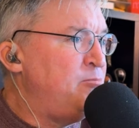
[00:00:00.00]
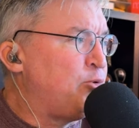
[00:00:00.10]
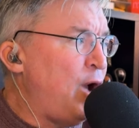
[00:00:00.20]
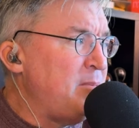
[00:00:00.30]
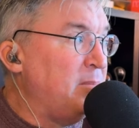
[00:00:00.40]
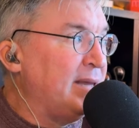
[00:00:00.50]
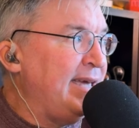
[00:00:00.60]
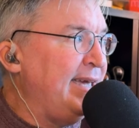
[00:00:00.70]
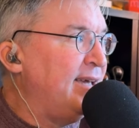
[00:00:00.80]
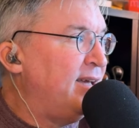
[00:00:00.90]

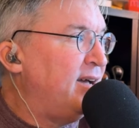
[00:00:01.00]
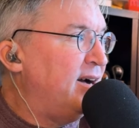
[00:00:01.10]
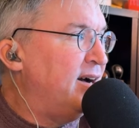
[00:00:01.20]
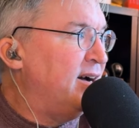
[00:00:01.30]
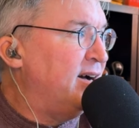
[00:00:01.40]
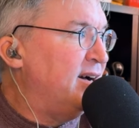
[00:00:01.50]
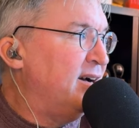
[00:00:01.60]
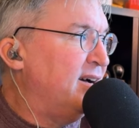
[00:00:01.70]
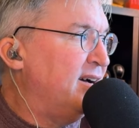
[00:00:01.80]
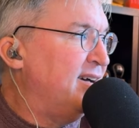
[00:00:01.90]
probably
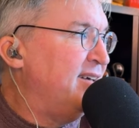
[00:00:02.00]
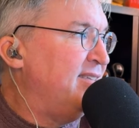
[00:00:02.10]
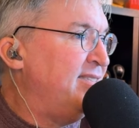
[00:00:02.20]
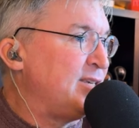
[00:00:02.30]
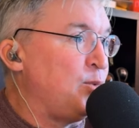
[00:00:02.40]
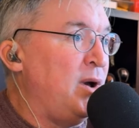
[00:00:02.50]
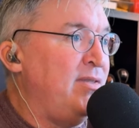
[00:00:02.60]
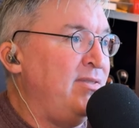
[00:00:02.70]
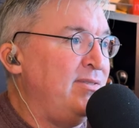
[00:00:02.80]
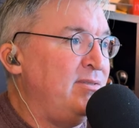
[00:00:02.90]
uh, this
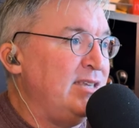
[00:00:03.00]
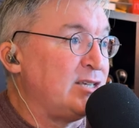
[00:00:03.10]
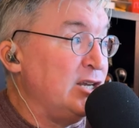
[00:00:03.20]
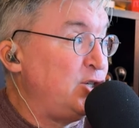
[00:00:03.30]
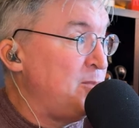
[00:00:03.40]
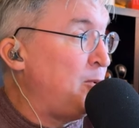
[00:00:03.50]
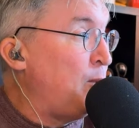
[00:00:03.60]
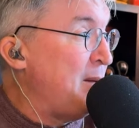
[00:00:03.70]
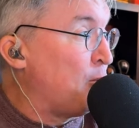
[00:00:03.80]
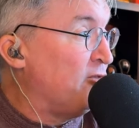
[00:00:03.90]
one is going to ship in
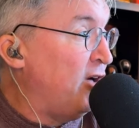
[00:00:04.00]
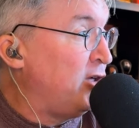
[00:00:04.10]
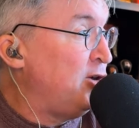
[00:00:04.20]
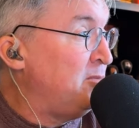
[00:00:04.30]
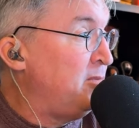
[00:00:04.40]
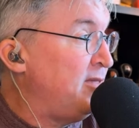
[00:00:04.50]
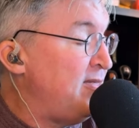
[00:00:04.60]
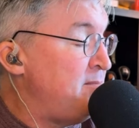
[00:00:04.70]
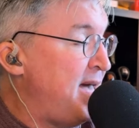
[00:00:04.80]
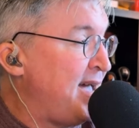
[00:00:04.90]
way more volume
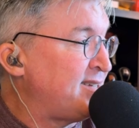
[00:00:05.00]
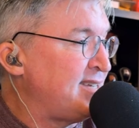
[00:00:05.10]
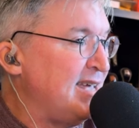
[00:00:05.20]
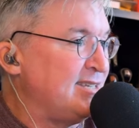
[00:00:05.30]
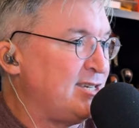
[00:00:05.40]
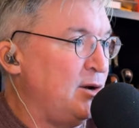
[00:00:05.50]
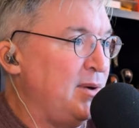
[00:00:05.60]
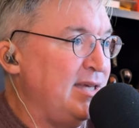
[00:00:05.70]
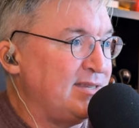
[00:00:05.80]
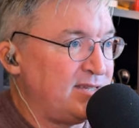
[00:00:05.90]
than the max and so
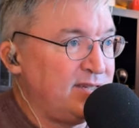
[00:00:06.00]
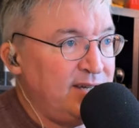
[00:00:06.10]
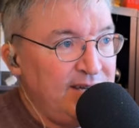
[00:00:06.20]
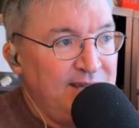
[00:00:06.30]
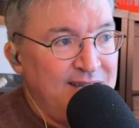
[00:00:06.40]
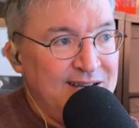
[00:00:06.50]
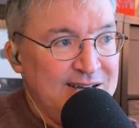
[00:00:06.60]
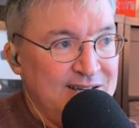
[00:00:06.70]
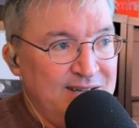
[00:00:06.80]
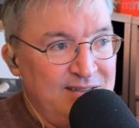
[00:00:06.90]
it's
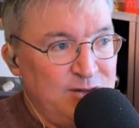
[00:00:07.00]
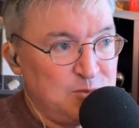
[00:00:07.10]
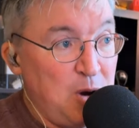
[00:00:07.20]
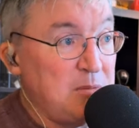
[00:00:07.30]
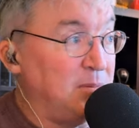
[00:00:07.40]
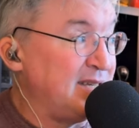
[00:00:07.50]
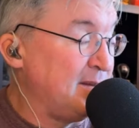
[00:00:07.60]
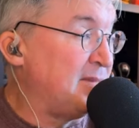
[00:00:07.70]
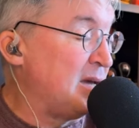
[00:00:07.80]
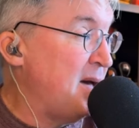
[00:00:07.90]
uh, there's probably
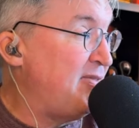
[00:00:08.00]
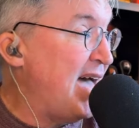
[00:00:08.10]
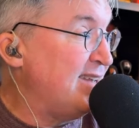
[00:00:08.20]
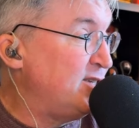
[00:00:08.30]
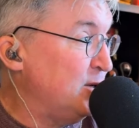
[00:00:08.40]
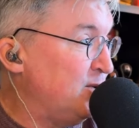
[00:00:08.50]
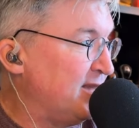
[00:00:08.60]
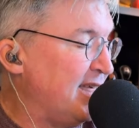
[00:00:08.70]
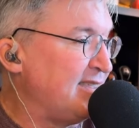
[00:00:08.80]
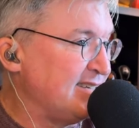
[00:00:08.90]
something about that too
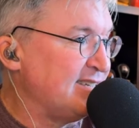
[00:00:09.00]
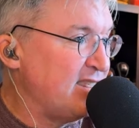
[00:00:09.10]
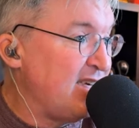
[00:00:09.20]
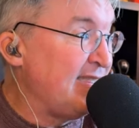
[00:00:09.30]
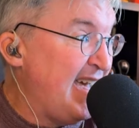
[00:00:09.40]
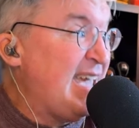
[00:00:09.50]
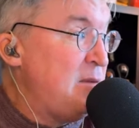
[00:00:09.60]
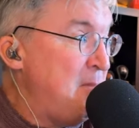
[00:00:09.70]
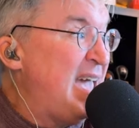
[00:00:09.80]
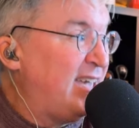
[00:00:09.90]
that like this is a thing they
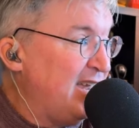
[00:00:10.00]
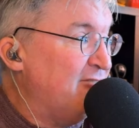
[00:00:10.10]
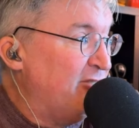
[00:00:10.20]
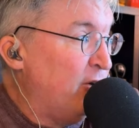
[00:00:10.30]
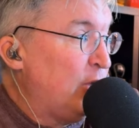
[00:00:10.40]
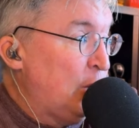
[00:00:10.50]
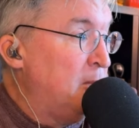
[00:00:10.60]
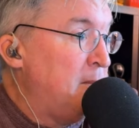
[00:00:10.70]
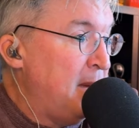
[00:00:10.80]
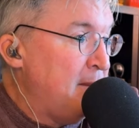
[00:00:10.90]
can make in
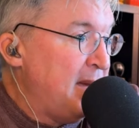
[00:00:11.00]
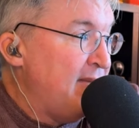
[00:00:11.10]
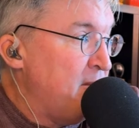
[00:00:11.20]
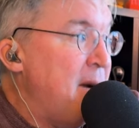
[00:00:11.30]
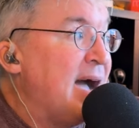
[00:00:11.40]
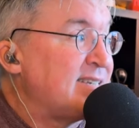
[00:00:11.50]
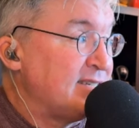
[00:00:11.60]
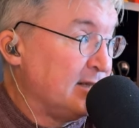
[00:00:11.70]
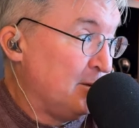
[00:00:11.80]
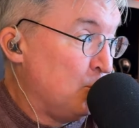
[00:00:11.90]
volume maybe and the max
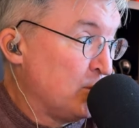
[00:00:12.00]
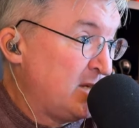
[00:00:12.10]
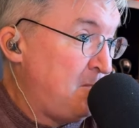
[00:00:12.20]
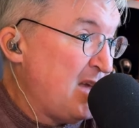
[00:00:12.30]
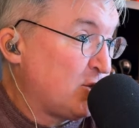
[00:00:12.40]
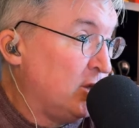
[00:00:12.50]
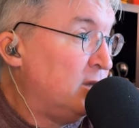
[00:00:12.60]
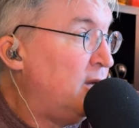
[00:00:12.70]
is a little more special